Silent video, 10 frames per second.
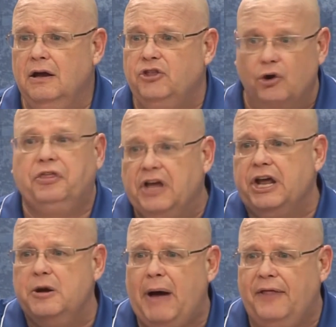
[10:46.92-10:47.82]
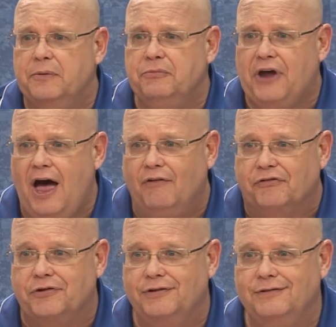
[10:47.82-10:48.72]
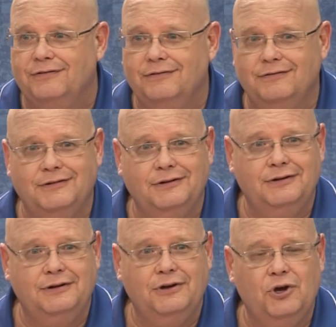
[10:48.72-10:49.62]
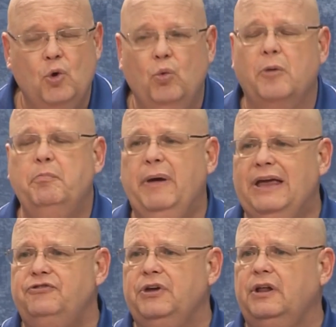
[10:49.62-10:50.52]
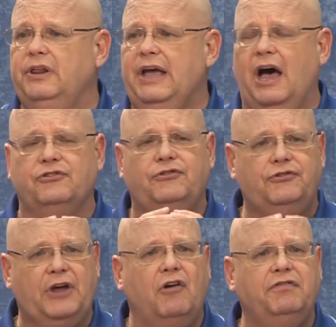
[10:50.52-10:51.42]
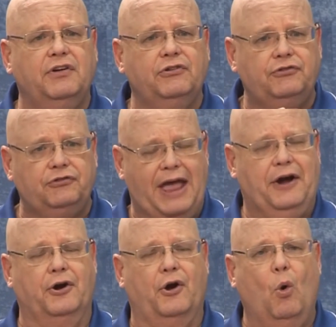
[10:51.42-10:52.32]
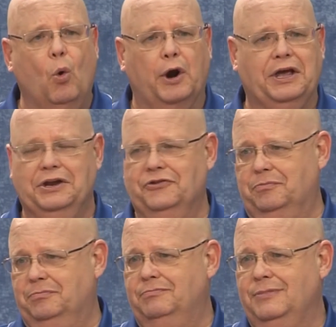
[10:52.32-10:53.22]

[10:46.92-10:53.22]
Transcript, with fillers: They're thinking about themselves. We're basically a self centered organism.